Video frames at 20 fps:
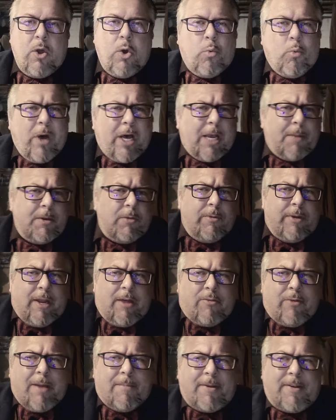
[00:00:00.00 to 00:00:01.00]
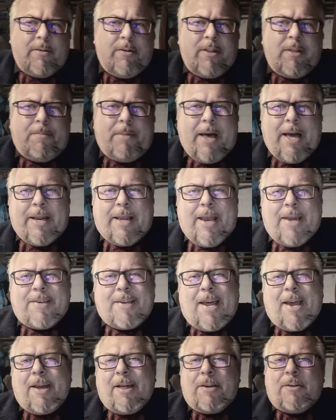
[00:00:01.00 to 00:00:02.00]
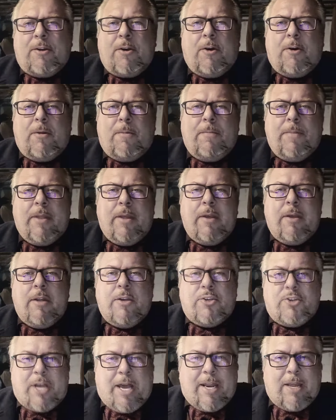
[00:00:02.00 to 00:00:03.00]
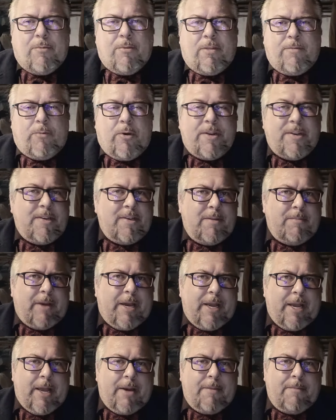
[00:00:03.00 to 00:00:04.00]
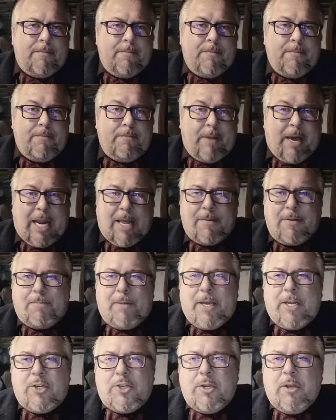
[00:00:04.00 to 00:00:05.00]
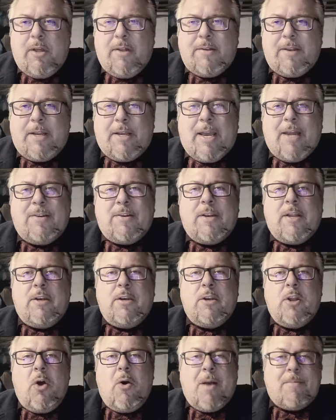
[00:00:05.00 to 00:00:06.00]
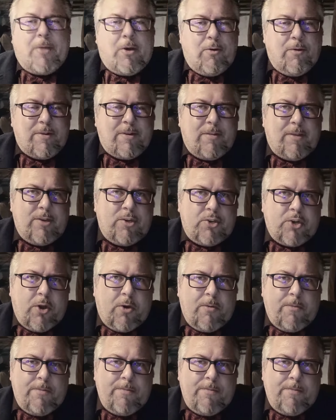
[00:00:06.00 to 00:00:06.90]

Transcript: Welcome to another episode of the podcast I like to call Chatting with the Voices in My Head. My name is Blaine Shields, and in case you didn't know, I'm the host of this show.